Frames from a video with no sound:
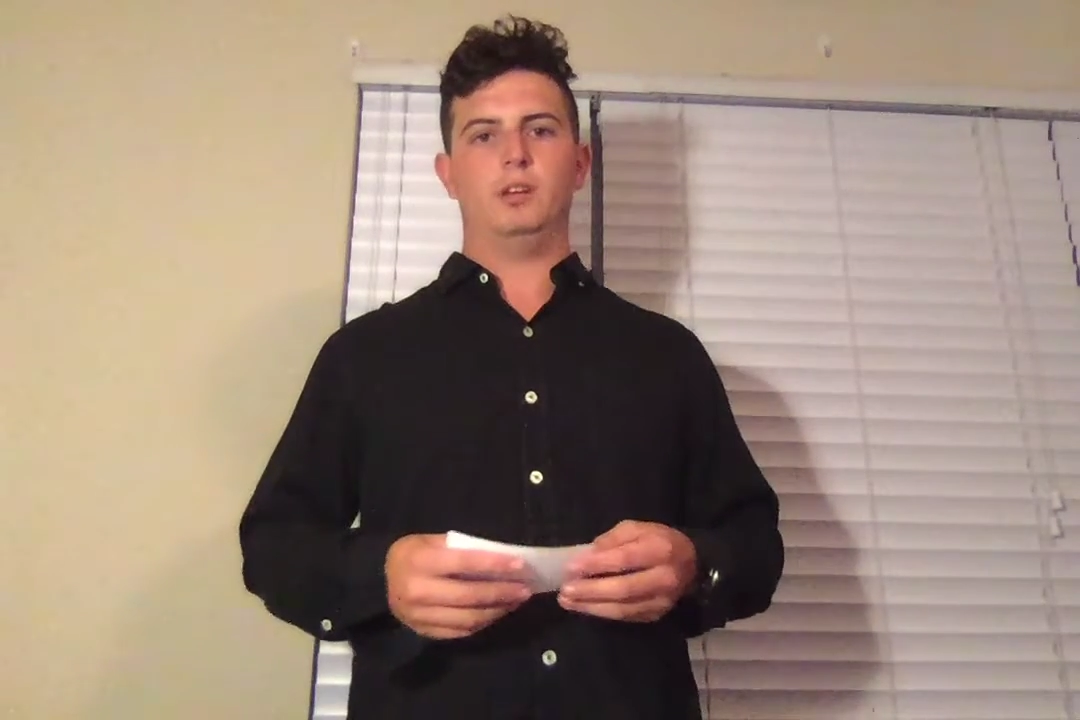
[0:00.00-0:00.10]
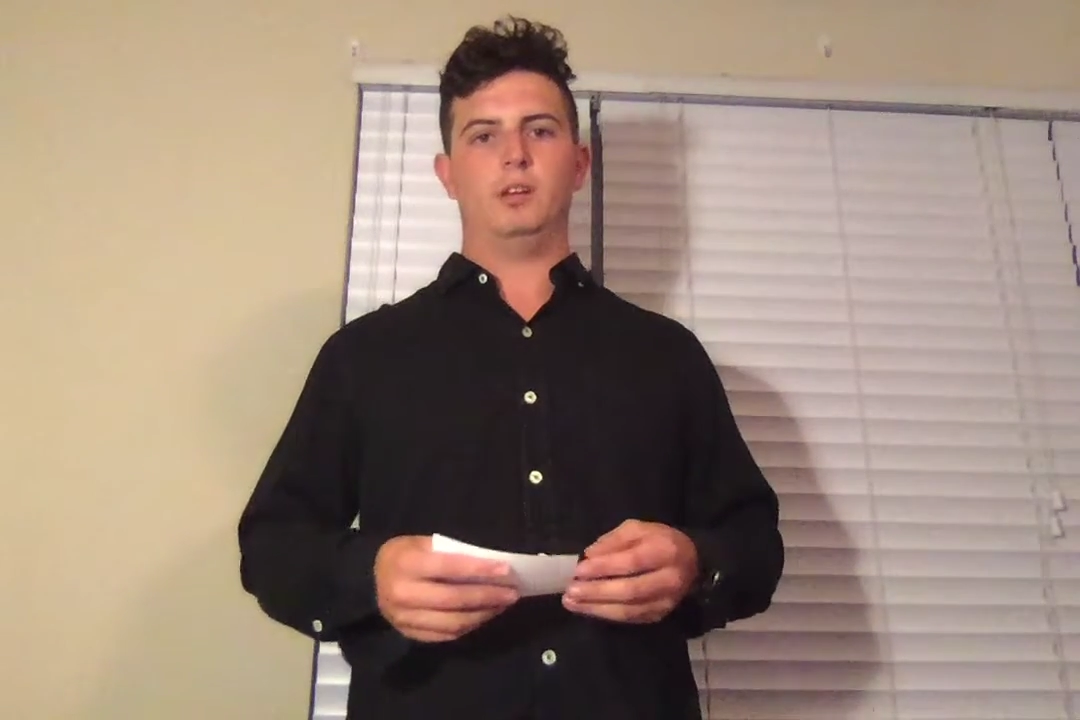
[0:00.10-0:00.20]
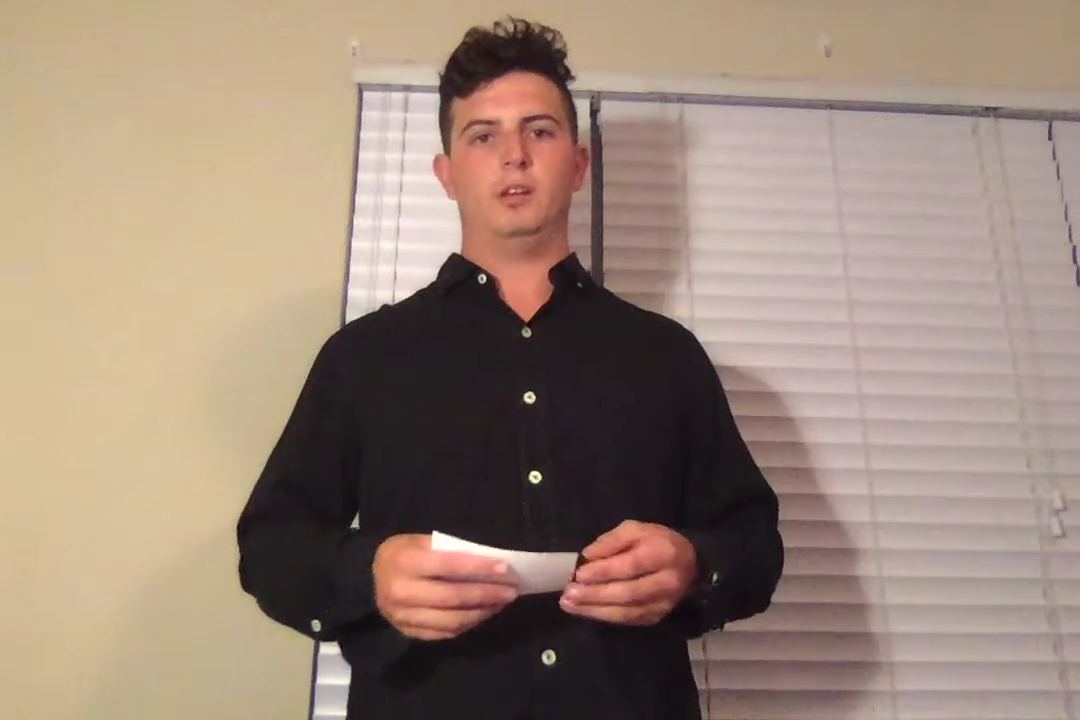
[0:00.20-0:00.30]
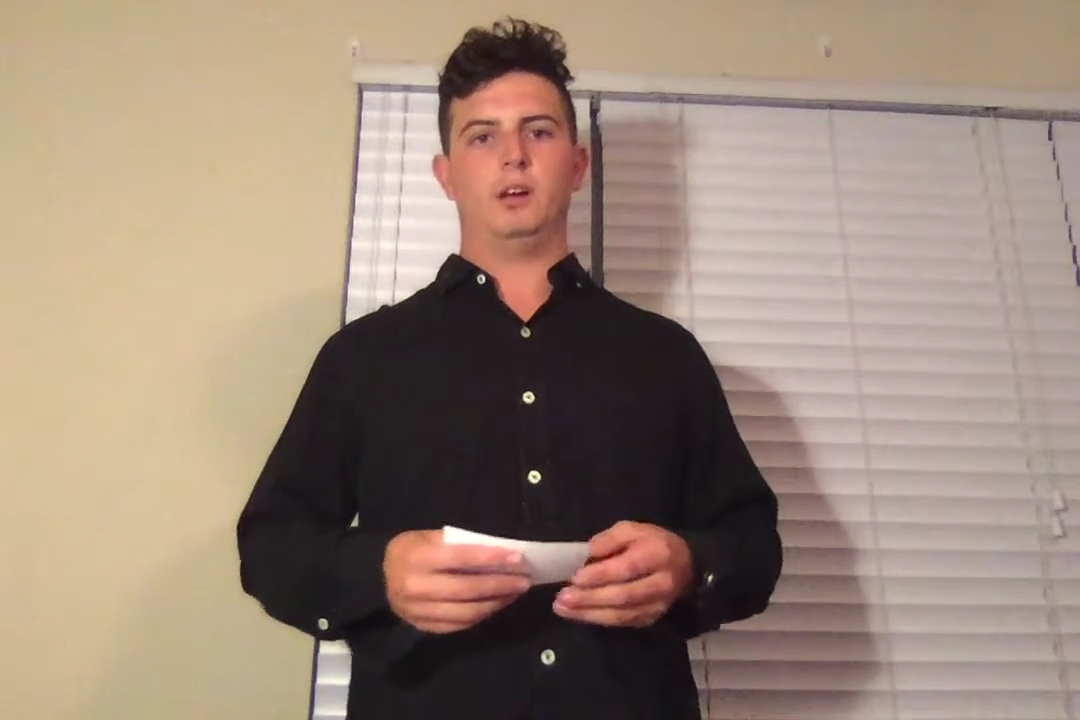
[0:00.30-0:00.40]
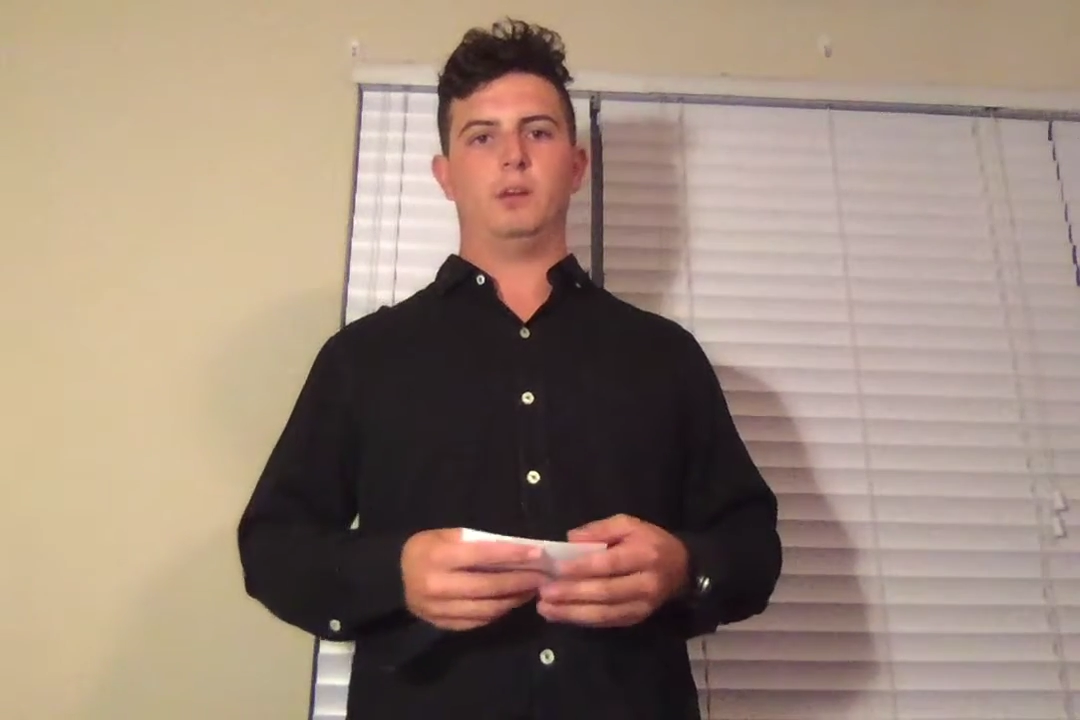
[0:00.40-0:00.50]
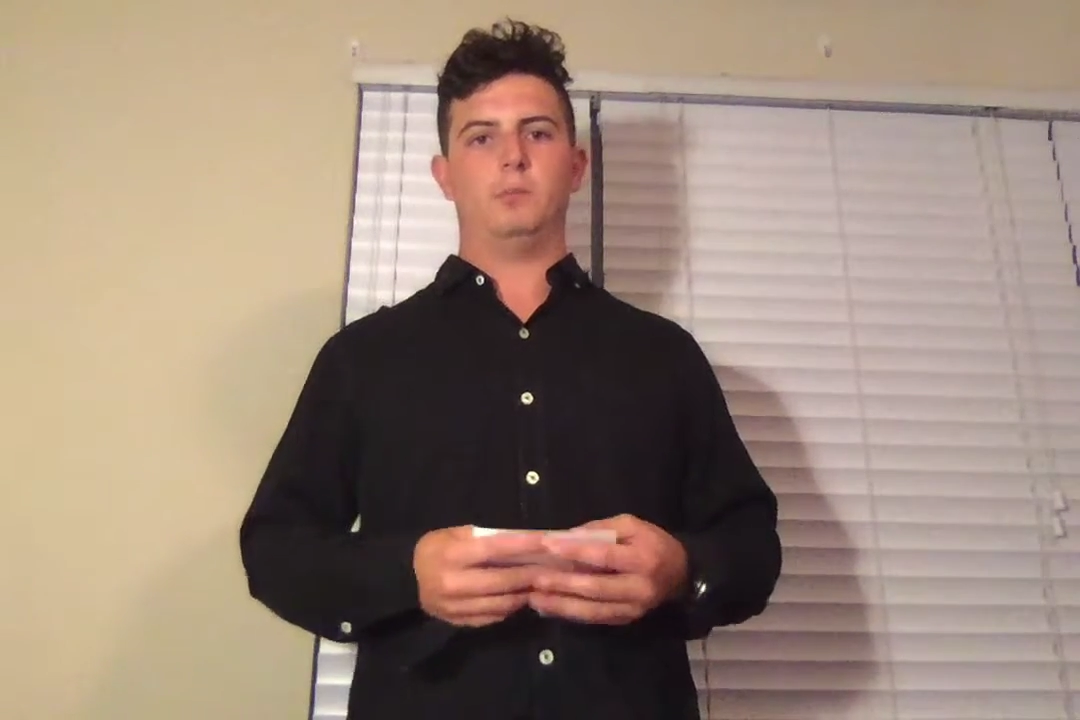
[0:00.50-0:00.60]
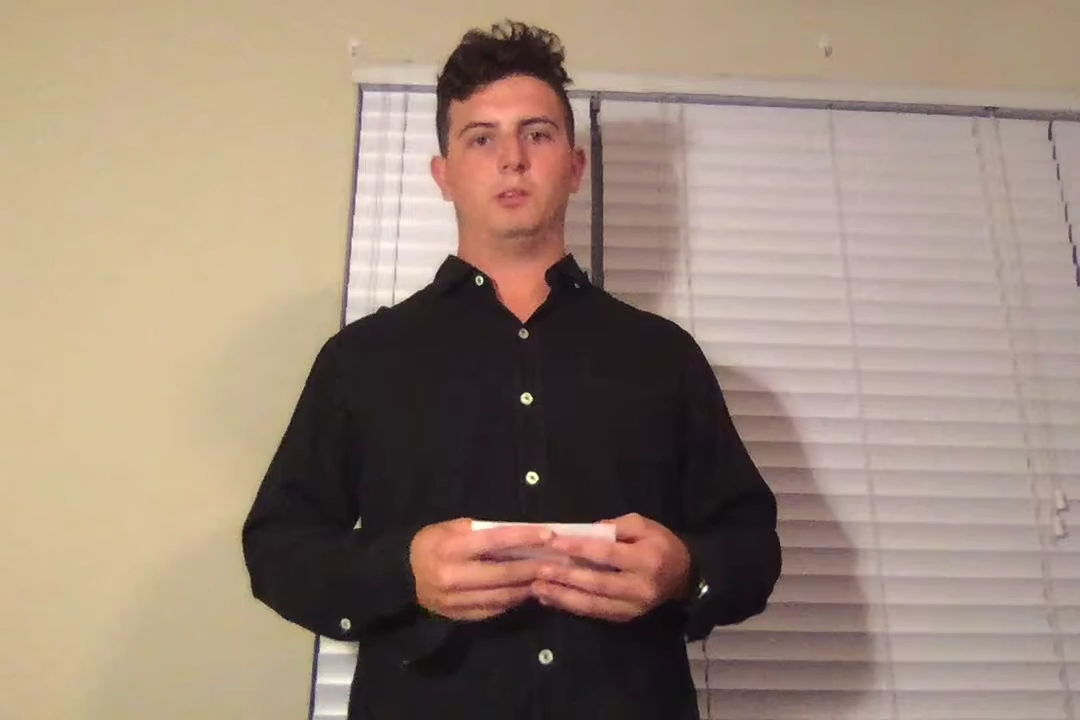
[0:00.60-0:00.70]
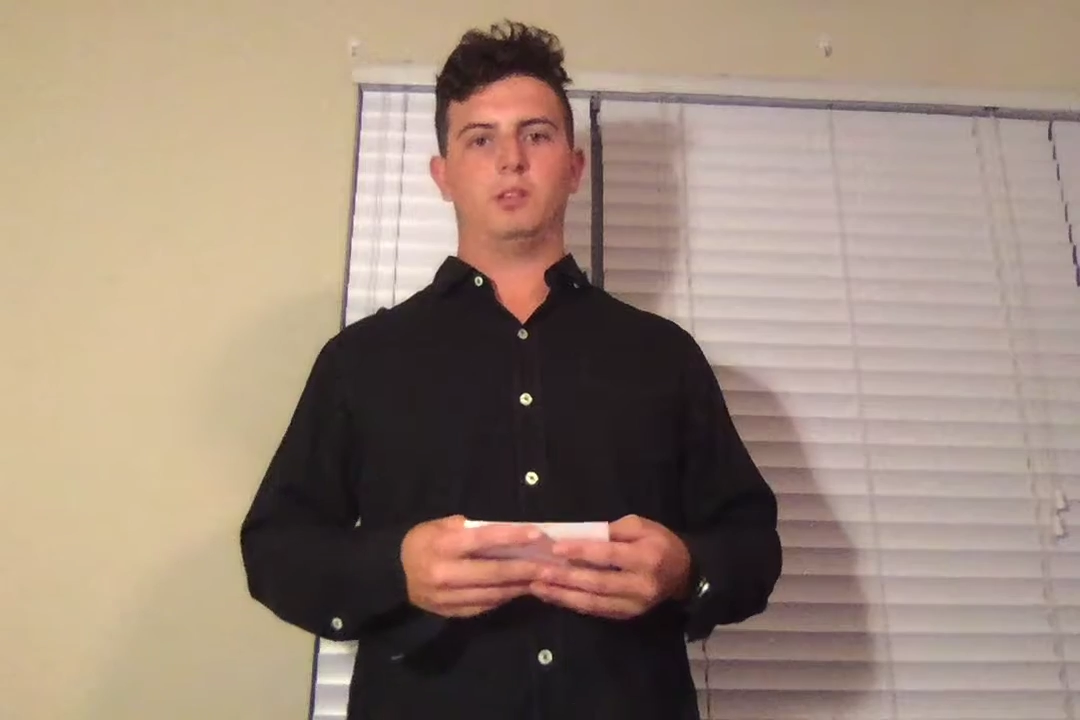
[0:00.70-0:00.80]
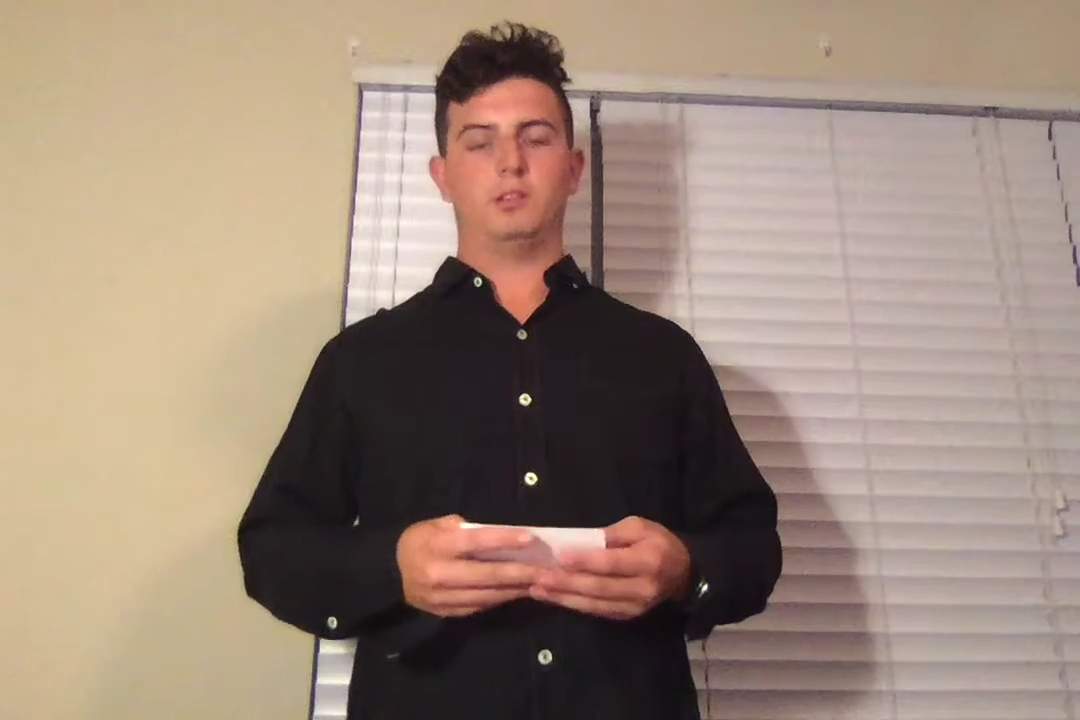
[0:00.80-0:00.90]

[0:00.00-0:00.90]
and I want to